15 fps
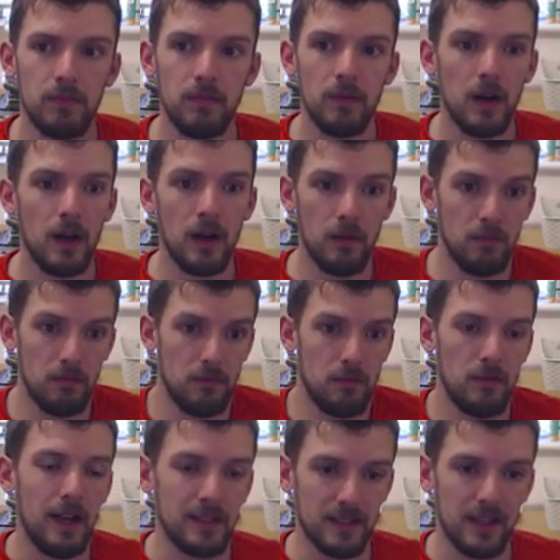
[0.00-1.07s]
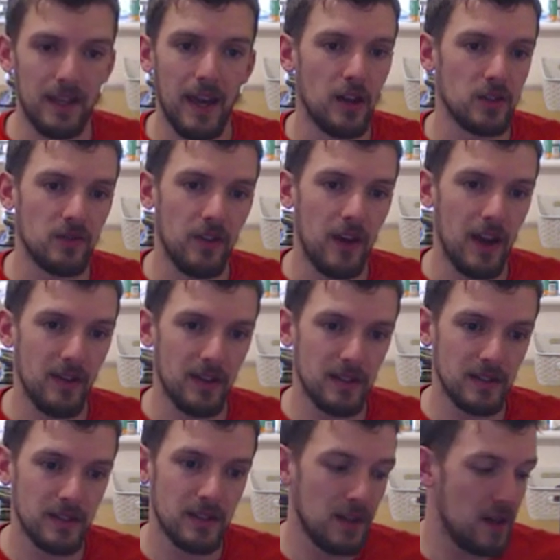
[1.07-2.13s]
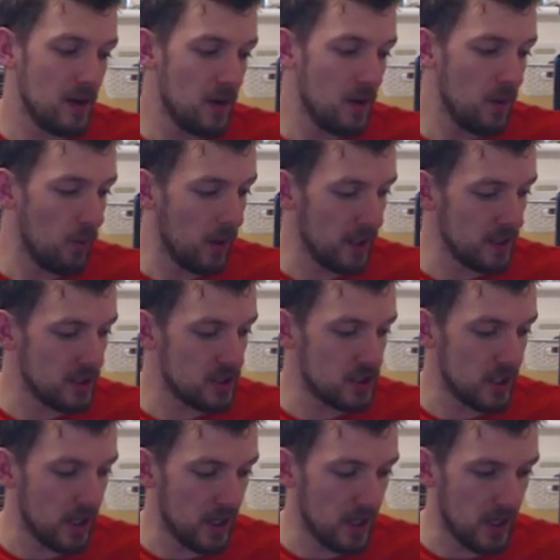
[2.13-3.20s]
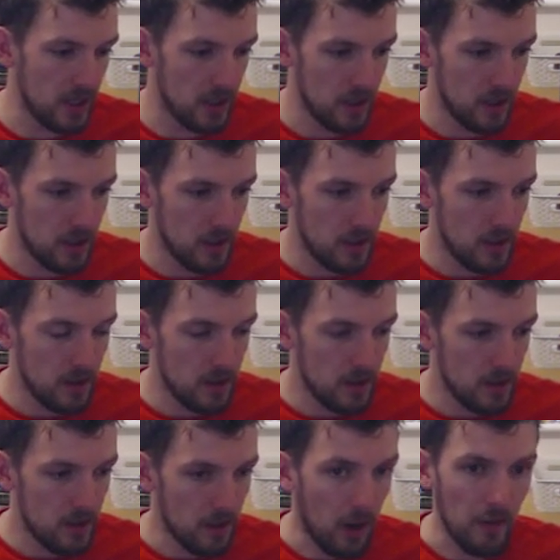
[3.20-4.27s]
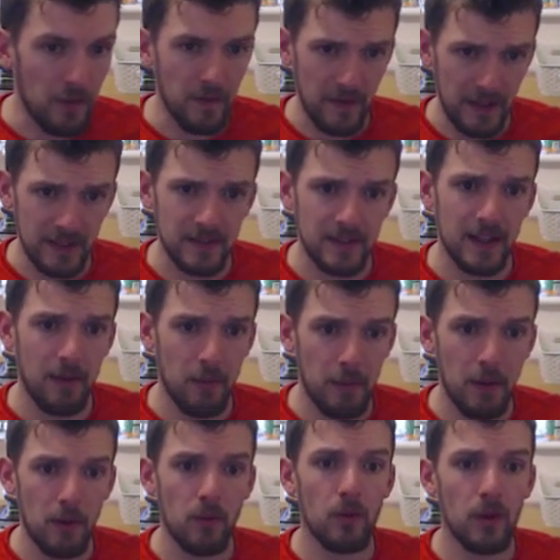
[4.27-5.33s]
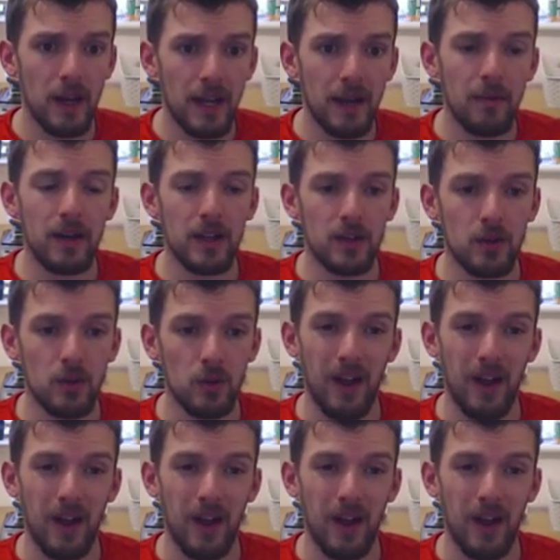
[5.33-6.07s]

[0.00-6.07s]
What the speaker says: as a Chaos variant, which I think that would be really, really cool.